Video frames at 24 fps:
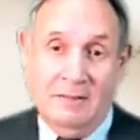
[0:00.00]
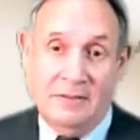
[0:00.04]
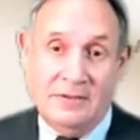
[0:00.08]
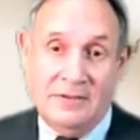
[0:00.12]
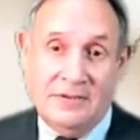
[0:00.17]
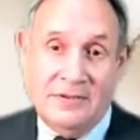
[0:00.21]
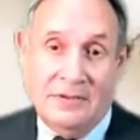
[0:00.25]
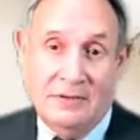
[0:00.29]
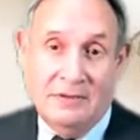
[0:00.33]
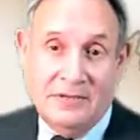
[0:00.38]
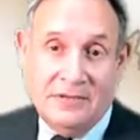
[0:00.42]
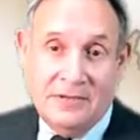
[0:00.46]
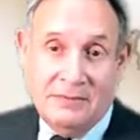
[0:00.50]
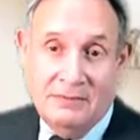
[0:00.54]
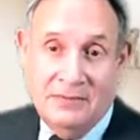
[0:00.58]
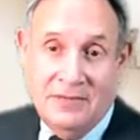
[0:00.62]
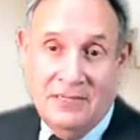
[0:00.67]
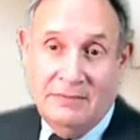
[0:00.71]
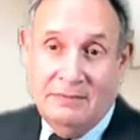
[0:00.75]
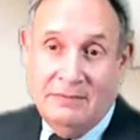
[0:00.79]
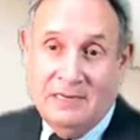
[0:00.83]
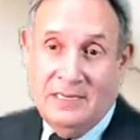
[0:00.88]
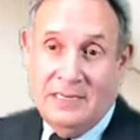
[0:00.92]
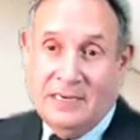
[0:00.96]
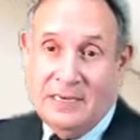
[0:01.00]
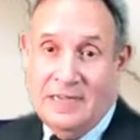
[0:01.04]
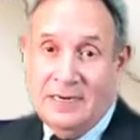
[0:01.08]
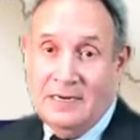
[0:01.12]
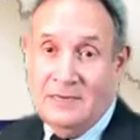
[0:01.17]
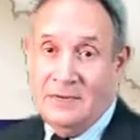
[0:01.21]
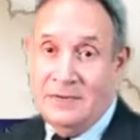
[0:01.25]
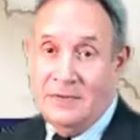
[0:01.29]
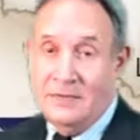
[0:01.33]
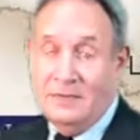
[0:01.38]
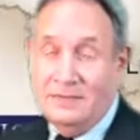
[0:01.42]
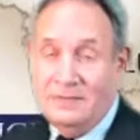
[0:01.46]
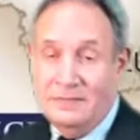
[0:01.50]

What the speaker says: So it's really, really kind of cool.